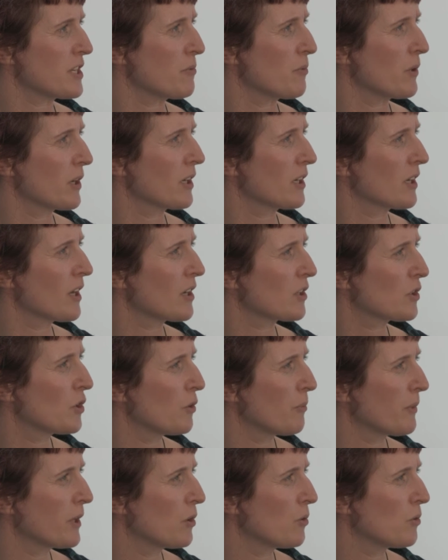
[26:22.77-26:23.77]
He would
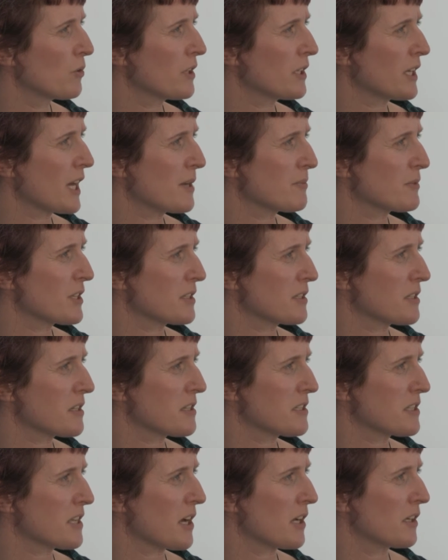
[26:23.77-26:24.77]
call me all the names under
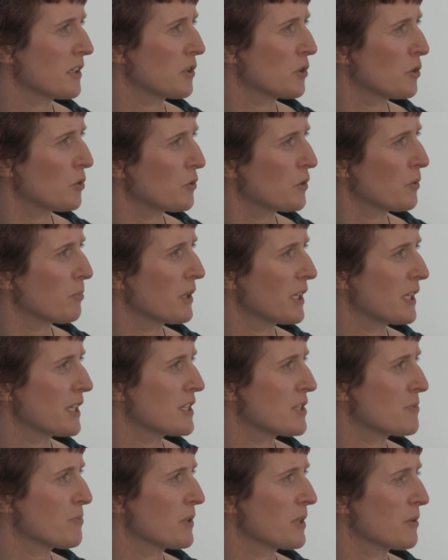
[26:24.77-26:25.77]
the sun and call the
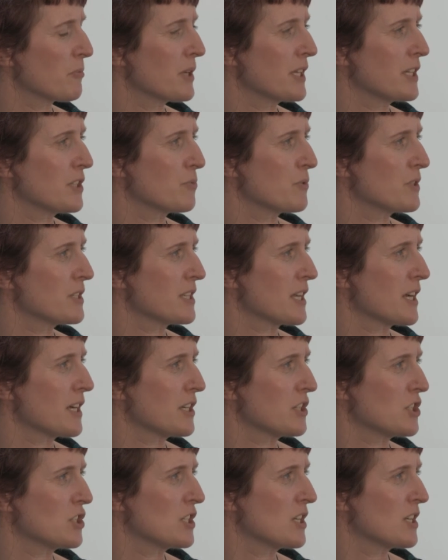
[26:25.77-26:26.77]
police, but the police would
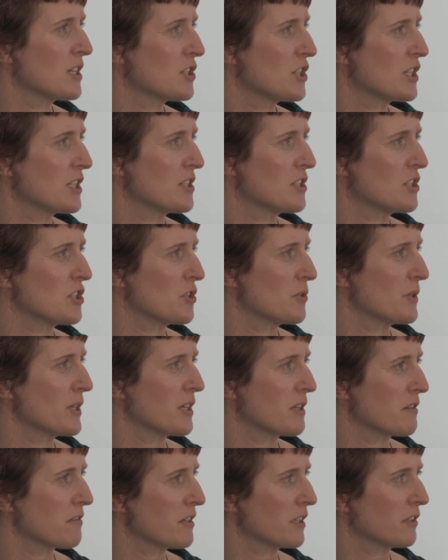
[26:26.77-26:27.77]
say she isn't doing
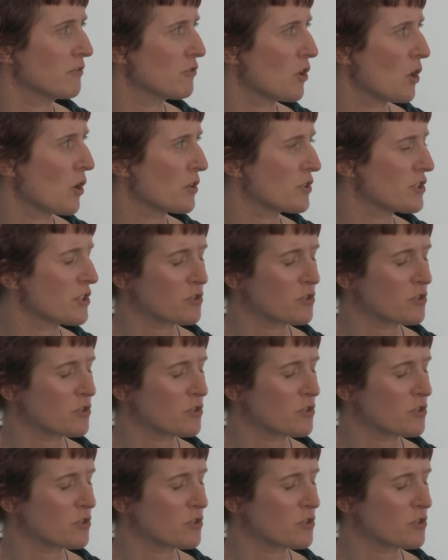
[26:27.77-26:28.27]
anything wrong.